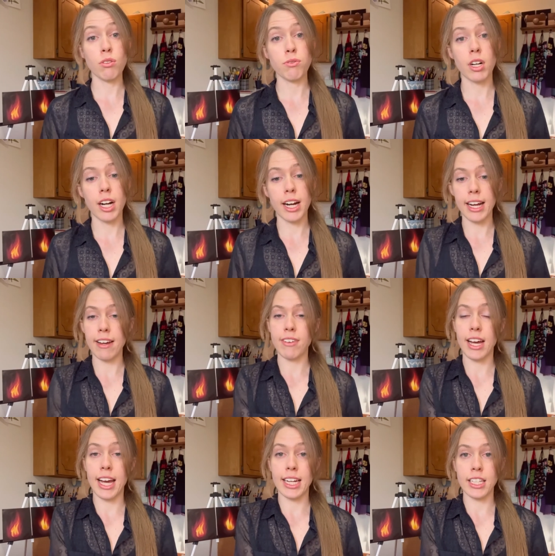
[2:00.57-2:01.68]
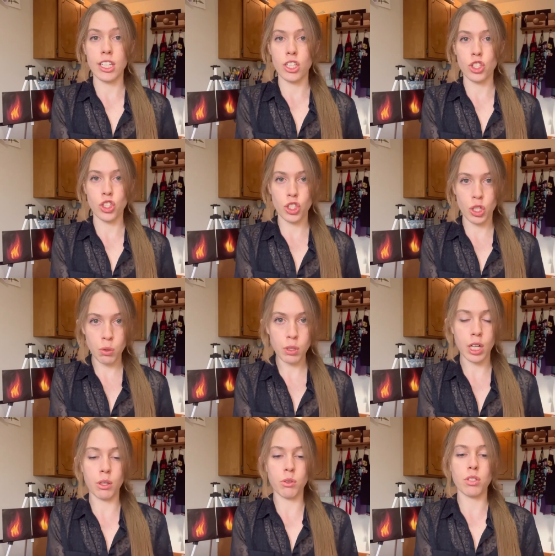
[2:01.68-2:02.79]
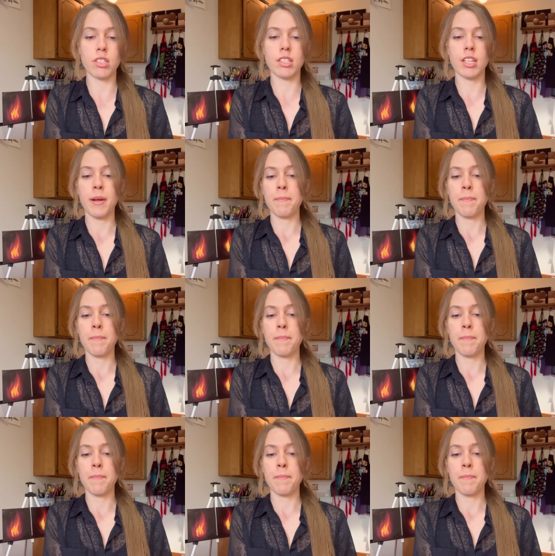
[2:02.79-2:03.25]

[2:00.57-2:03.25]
far I have added two coats.